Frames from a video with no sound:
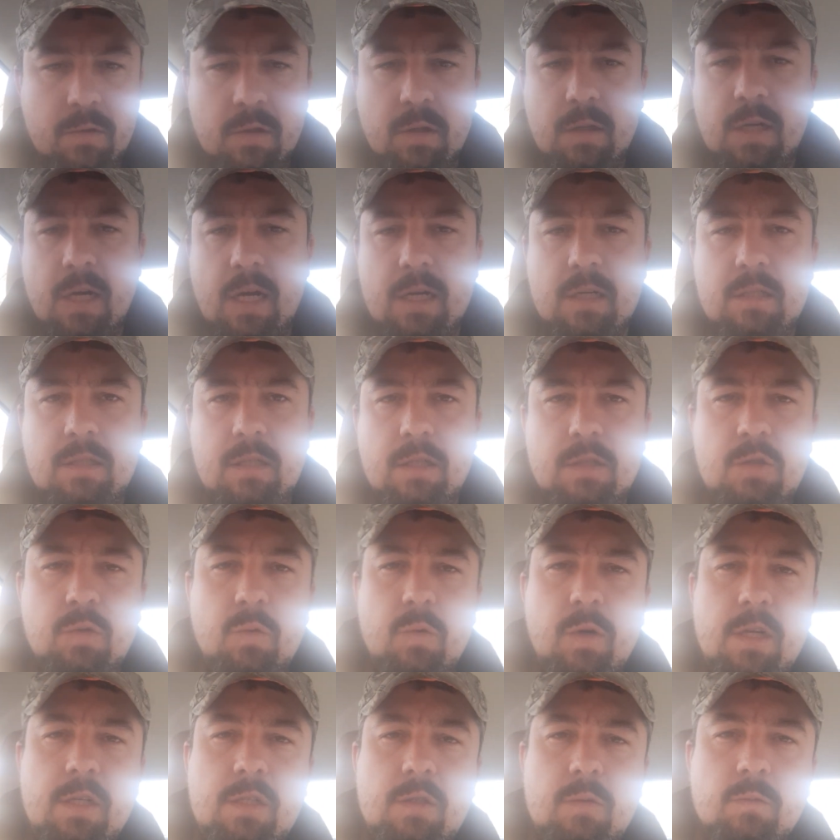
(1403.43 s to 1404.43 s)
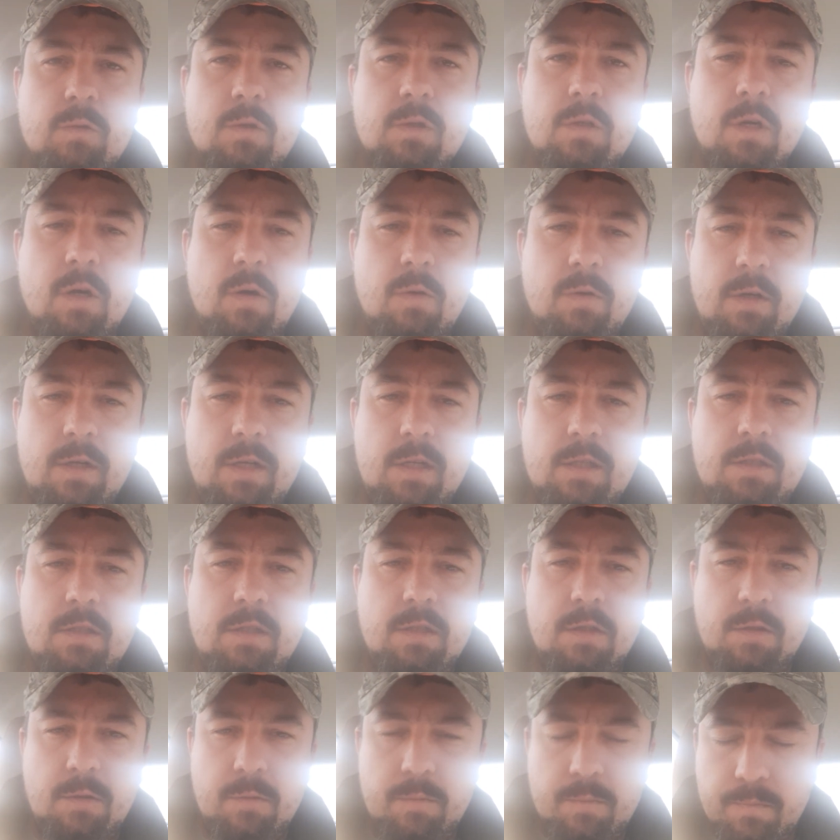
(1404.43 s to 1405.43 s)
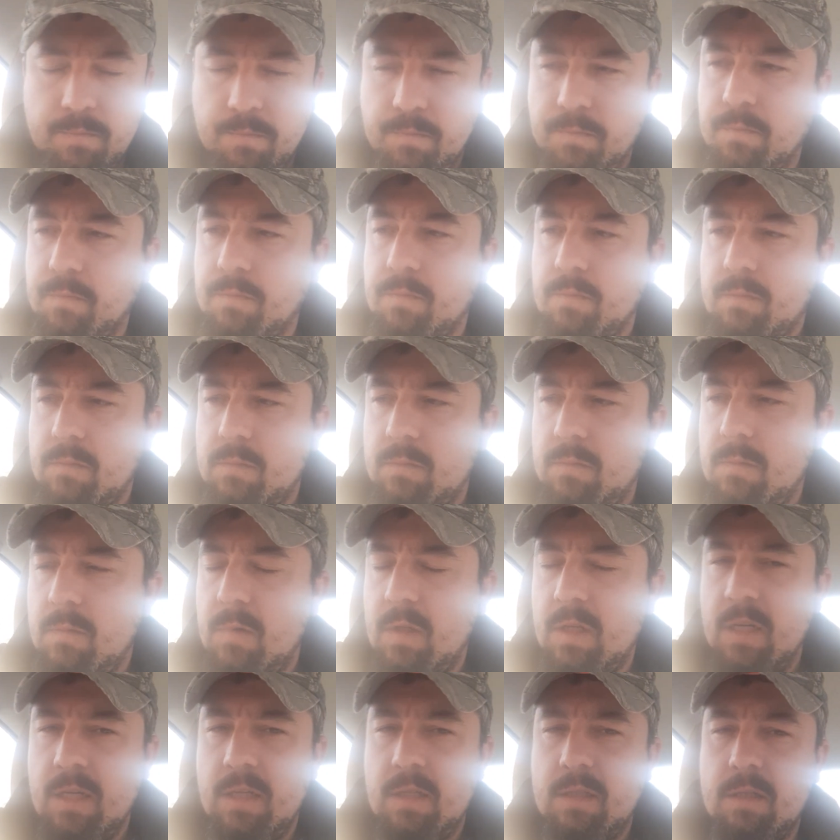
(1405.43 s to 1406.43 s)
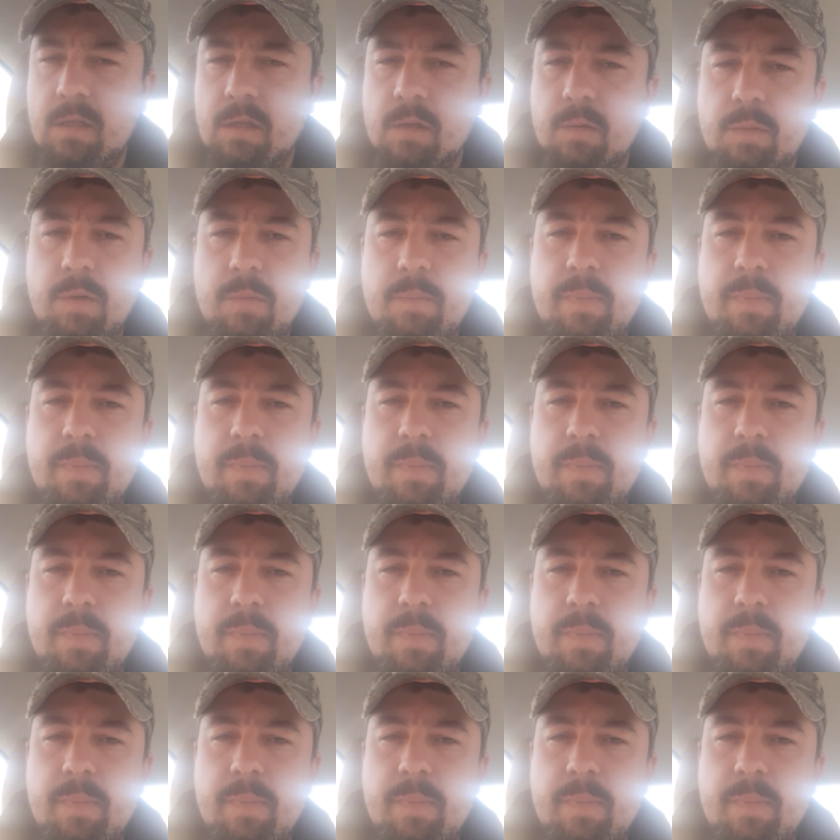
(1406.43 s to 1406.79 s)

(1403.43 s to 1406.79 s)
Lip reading: the kind of situation we're going into is going to be